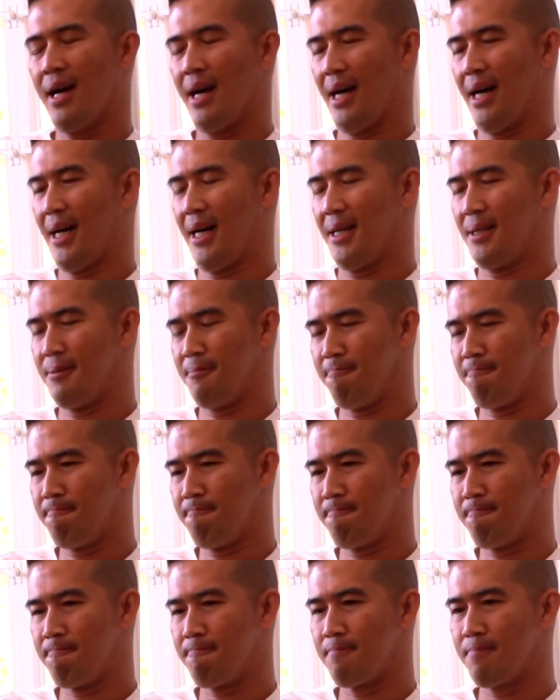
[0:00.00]

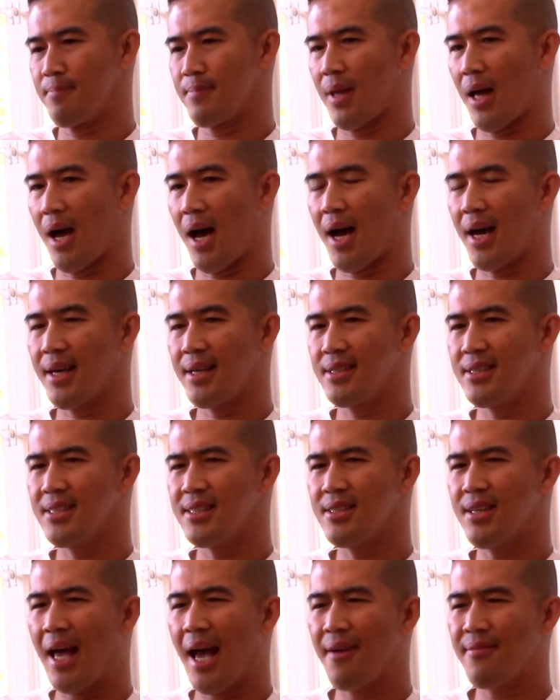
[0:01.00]
I
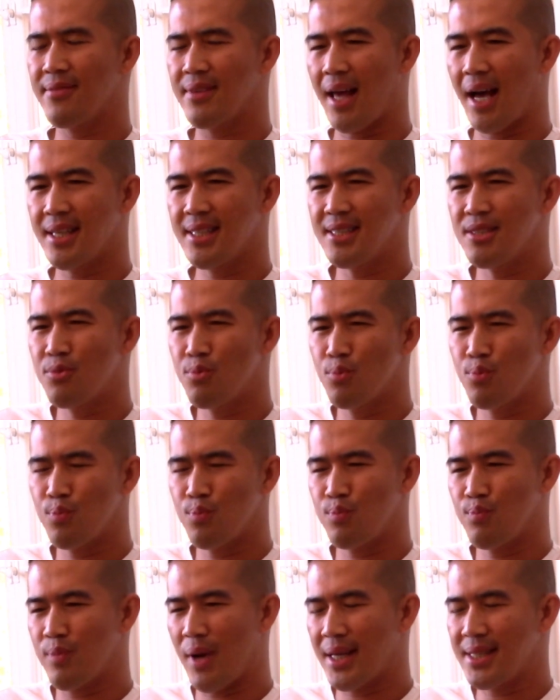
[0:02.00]
just
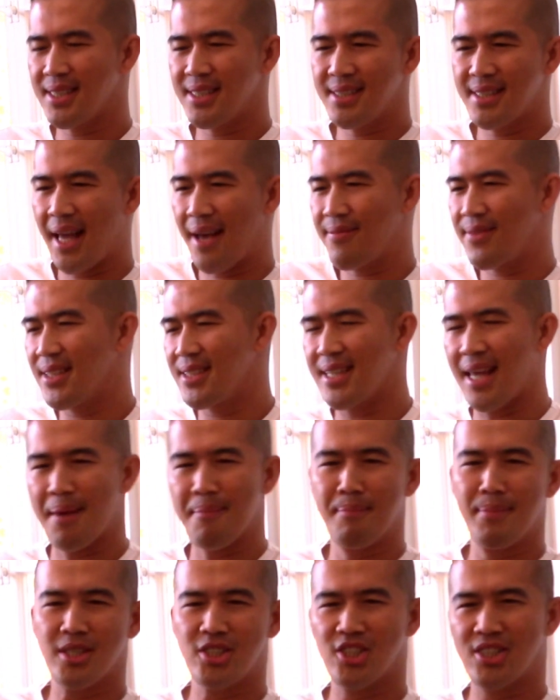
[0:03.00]
have this
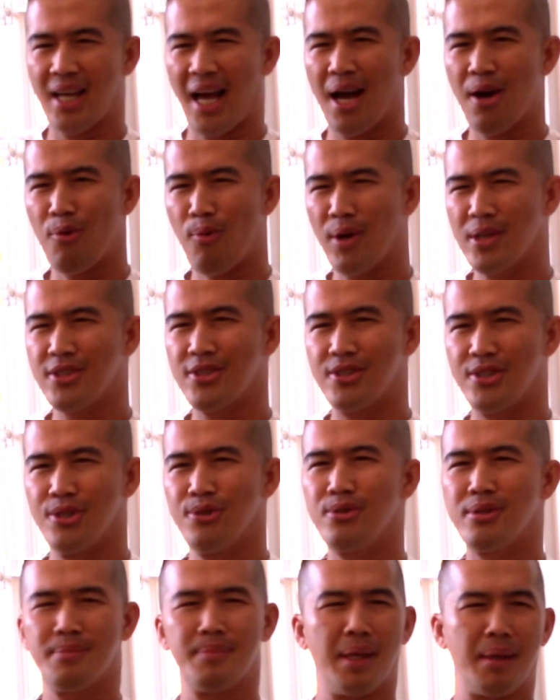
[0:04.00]
ambition that I want to
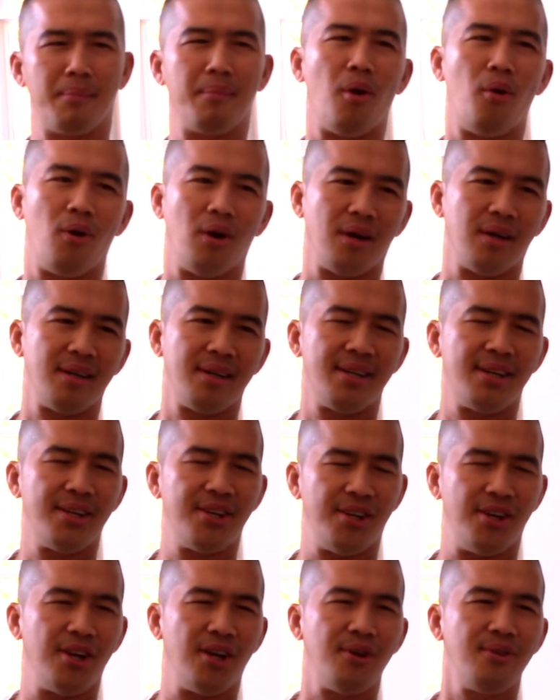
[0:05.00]
do something more,
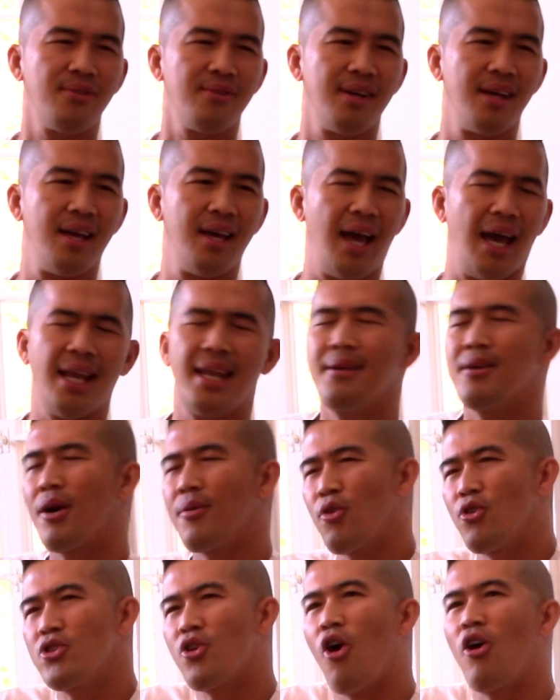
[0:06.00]
you know. And then, of
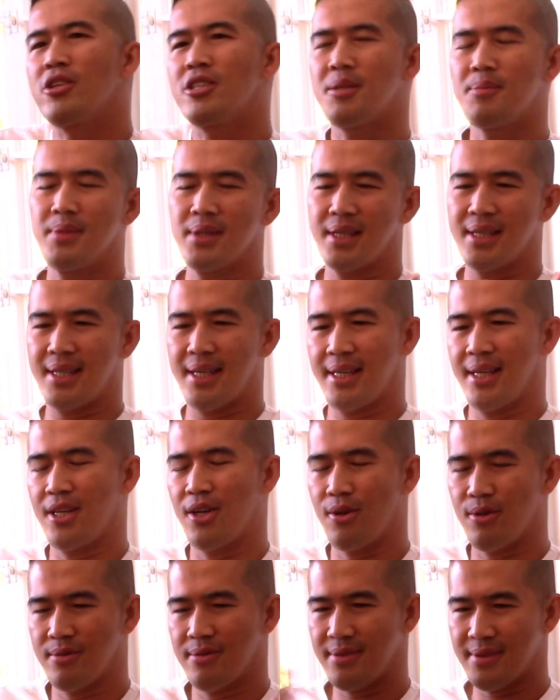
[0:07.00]
course, ultimately, then
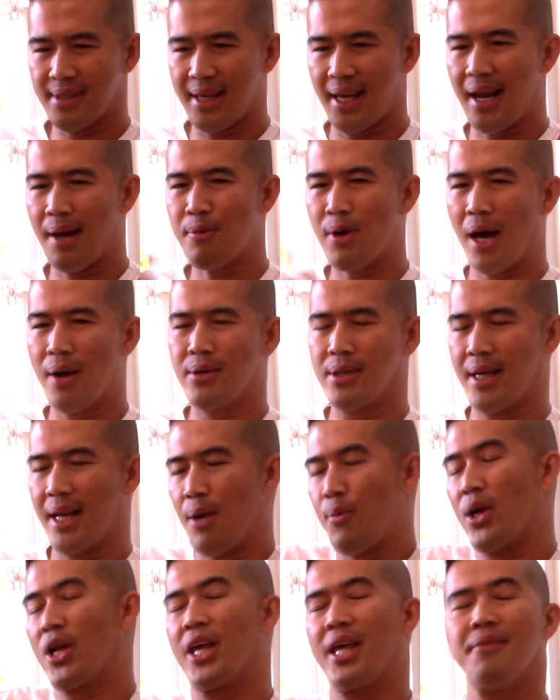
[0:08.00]
I
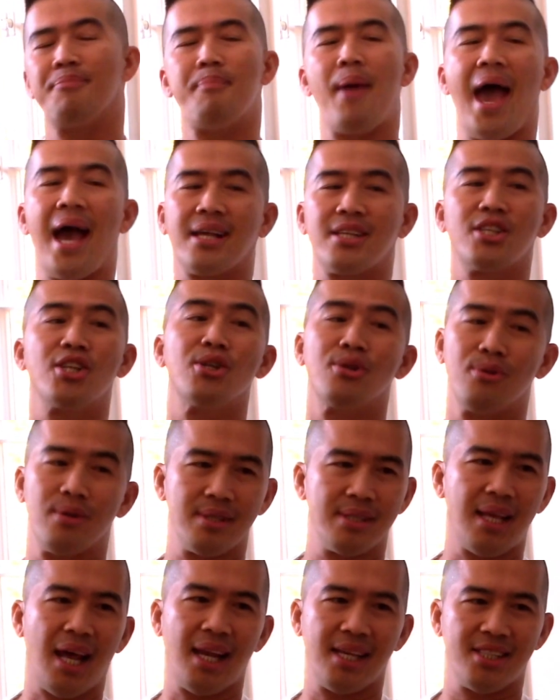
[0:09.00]
want to give back too.
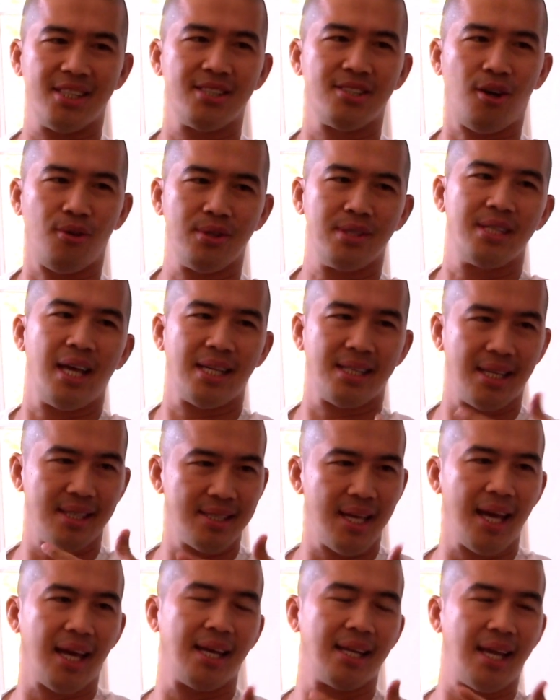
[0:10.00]
It's not like just always take
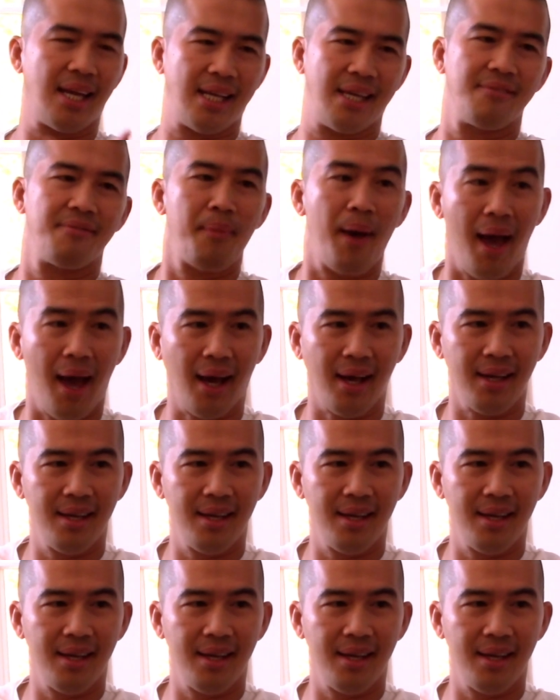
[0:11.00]
and not give back.